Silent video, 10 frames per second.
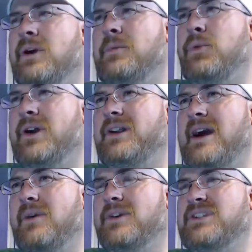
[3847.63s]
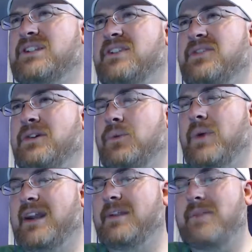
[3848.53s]
at a point now where it's a difficult
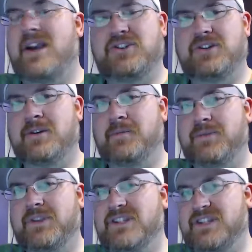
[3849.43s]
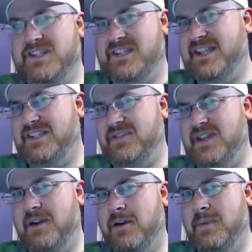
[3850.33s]
way to measure the success of
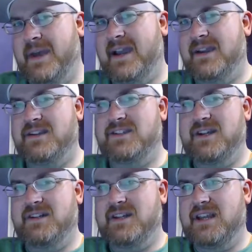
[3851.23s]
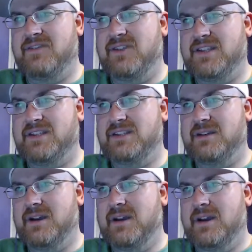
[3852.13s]
the aero package and if it's
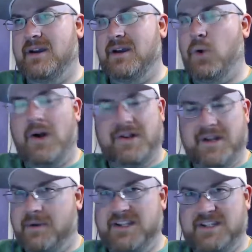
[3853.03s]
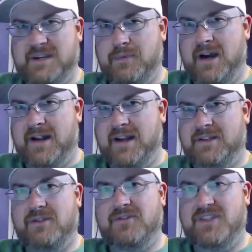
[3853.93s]
a quality racing
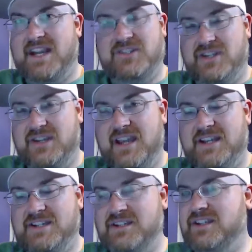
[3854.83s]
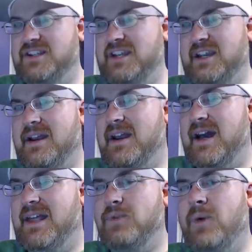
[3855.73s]
product or if it's actually engaging to see.
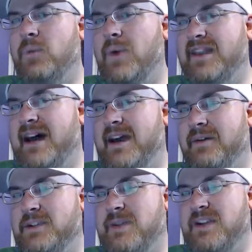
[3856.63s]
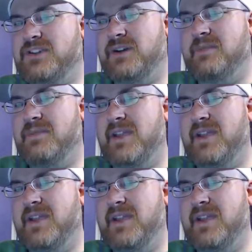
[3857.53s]
I think one way that I always measure it